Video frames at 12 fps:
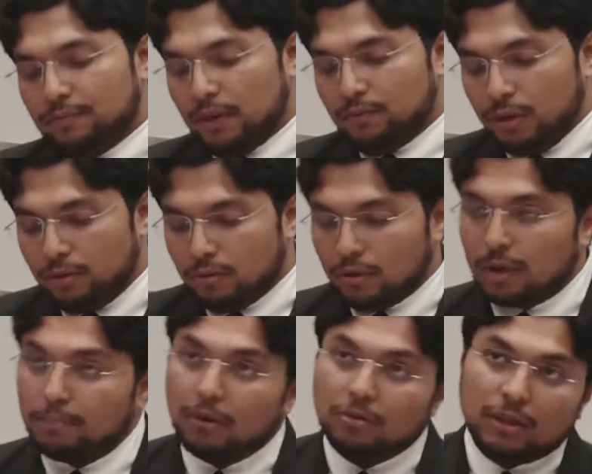and when we talk
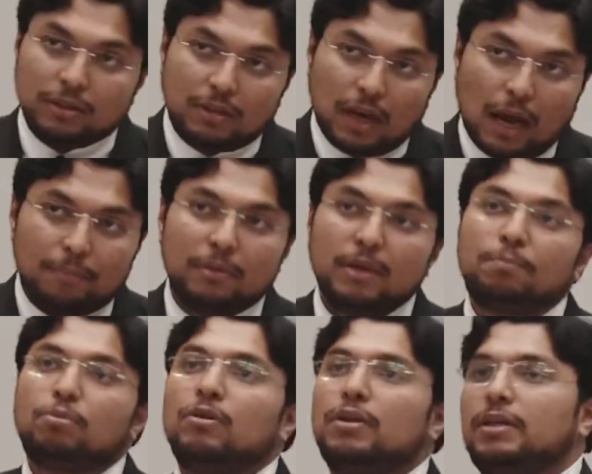about Islamic
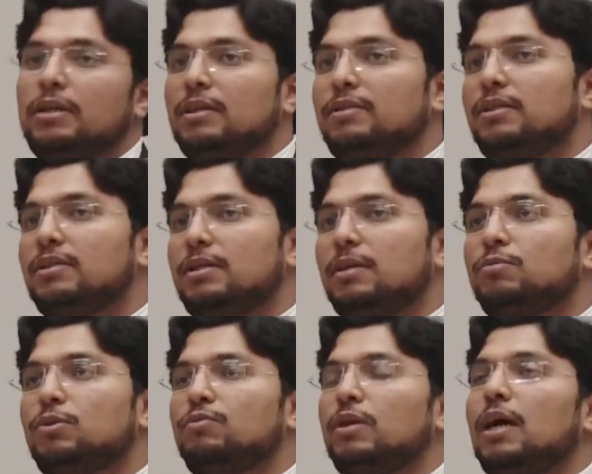political system,
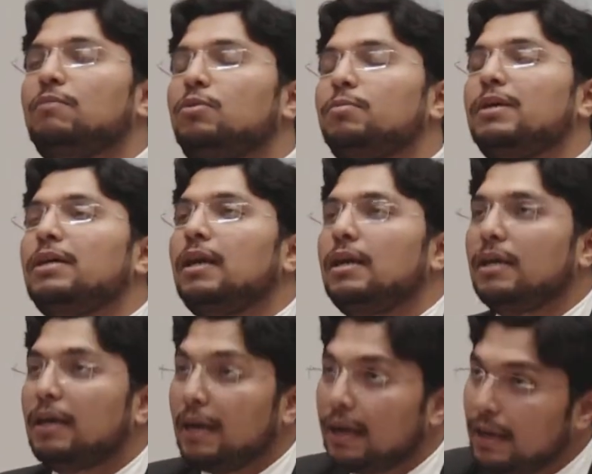so we have to be
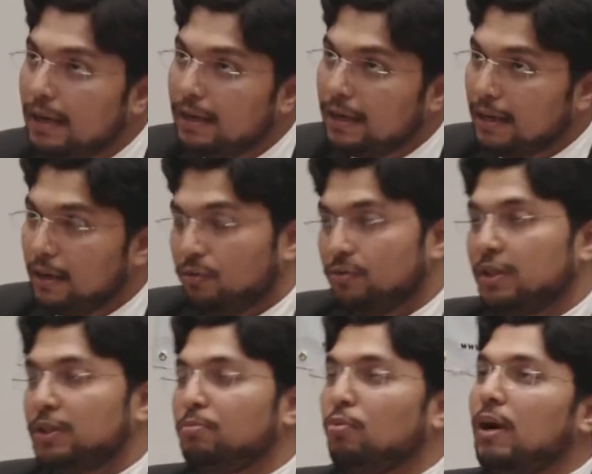clear again here on
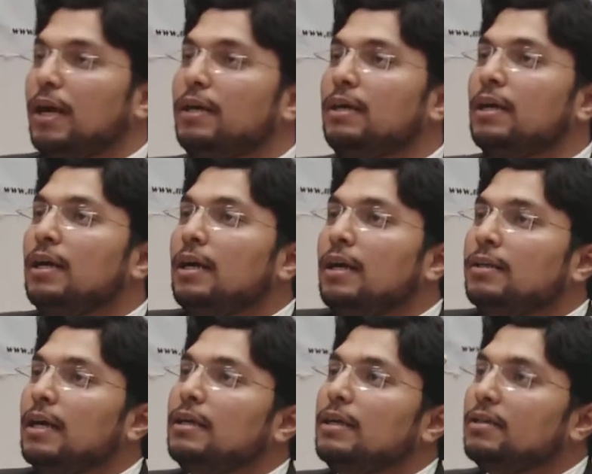this point
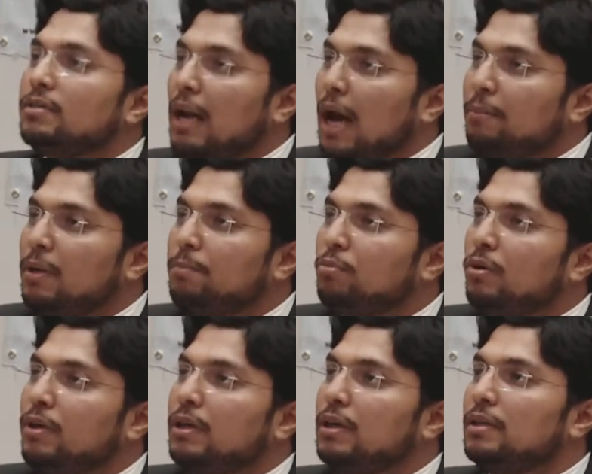that Islamic
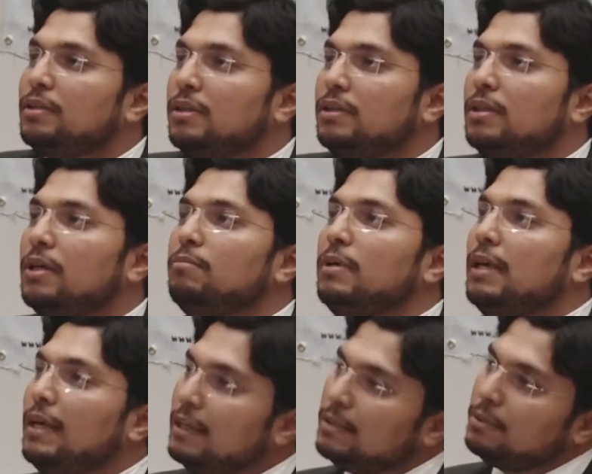political system
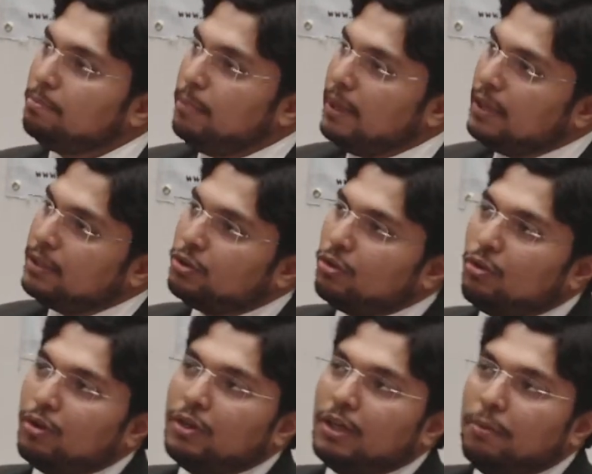is based
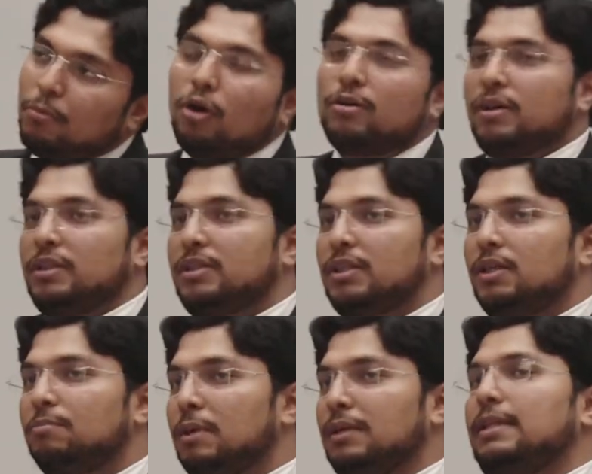on democracy,
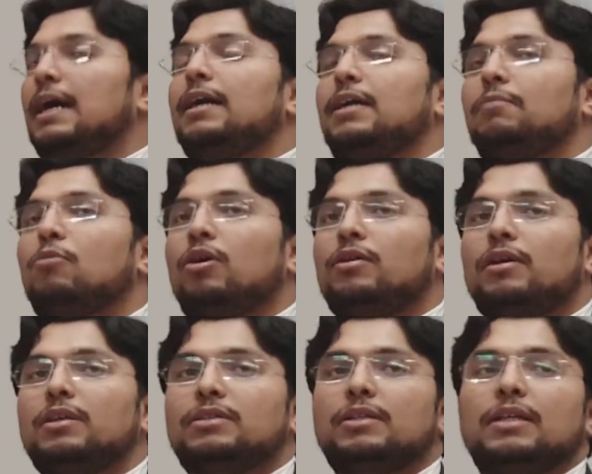but that
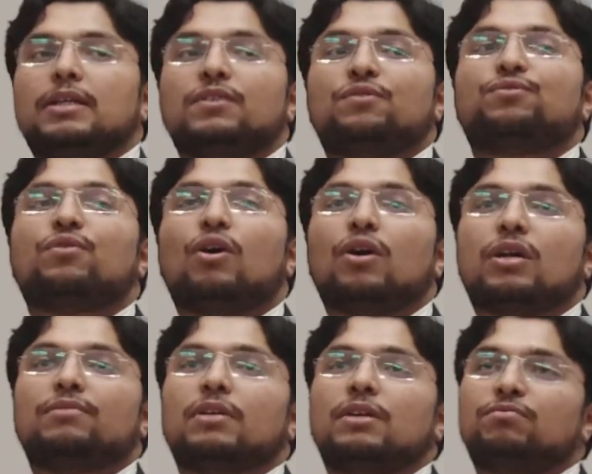democracy is far
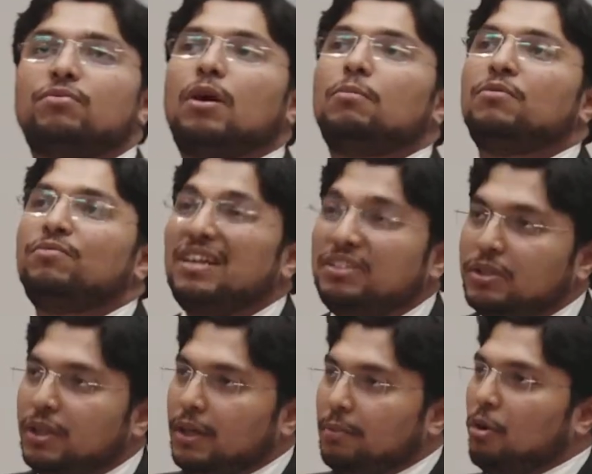away from
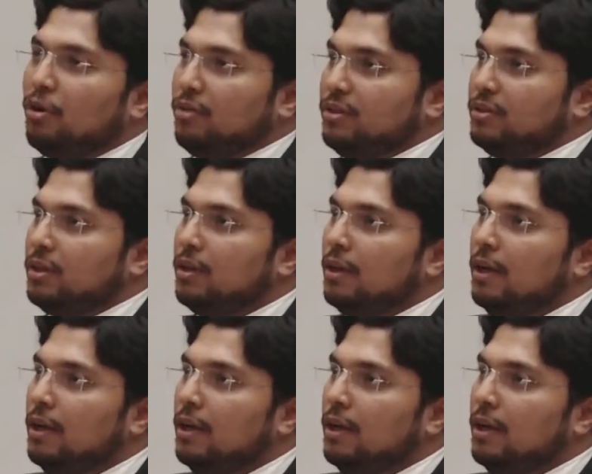Western democracy.